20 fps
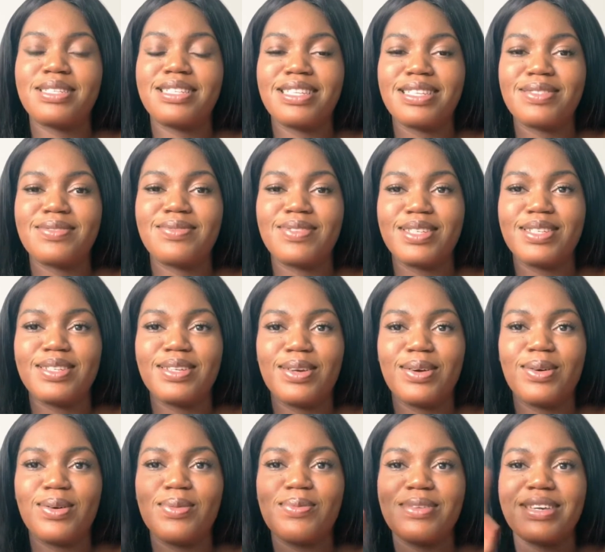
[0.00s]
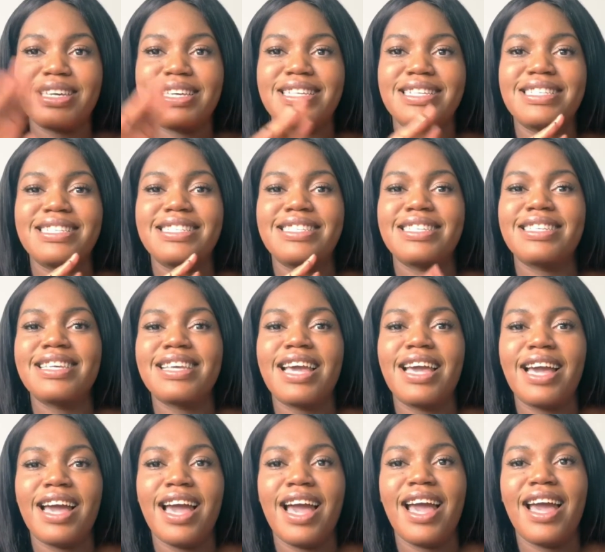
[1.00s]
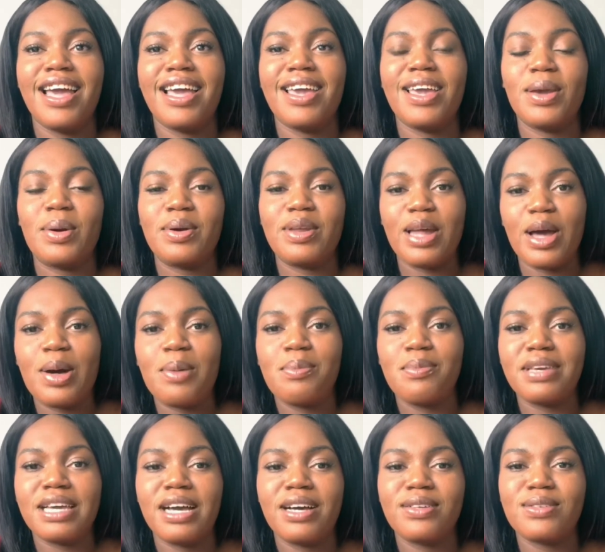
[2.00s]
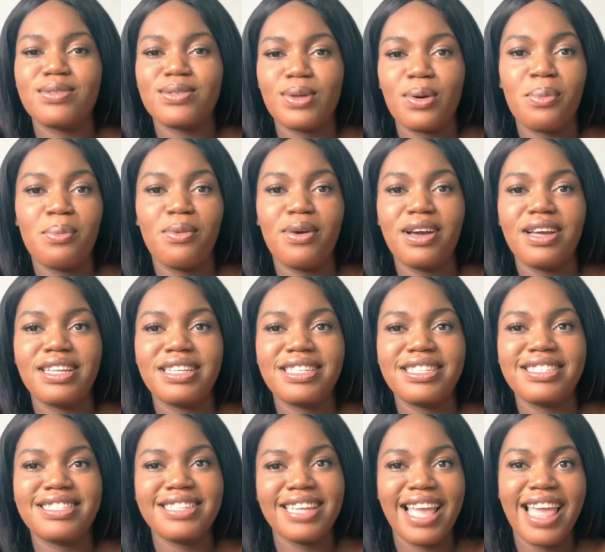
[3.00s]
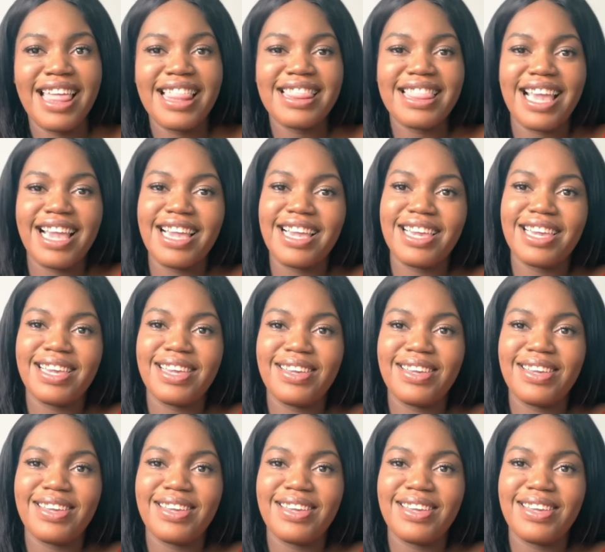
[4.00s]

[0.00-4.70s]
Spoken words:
to this video because it would help me out so much. Thank